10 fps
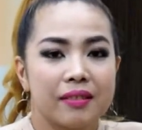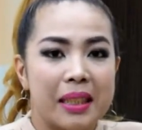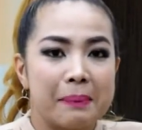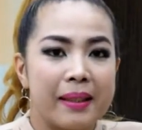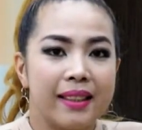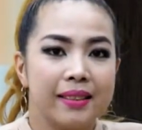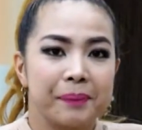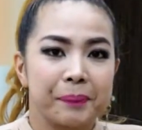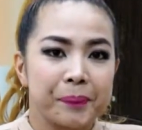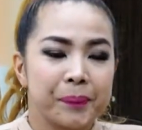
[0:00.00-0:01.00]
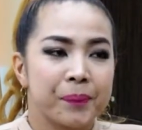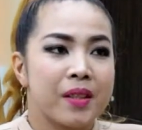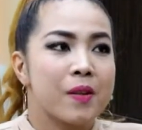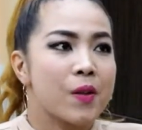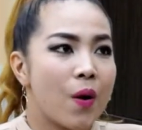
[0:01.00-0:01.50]
Diba?
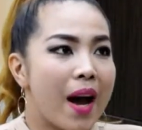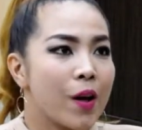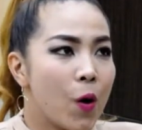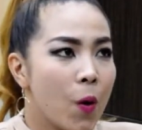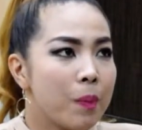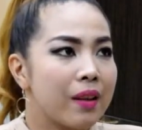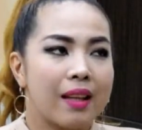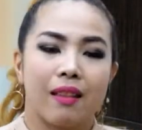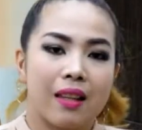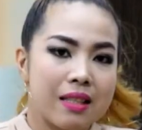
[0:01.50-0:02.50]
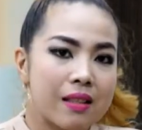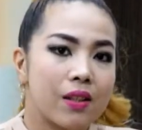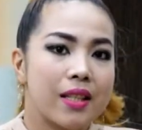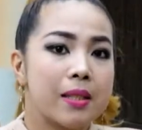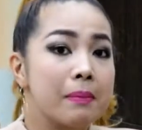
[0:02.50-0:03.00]
So I hope that
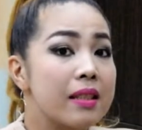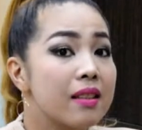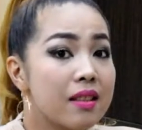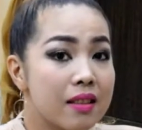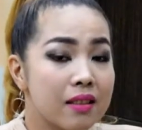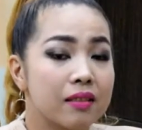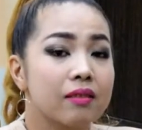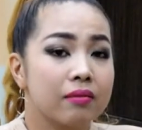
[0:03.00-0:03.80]
this Christmas,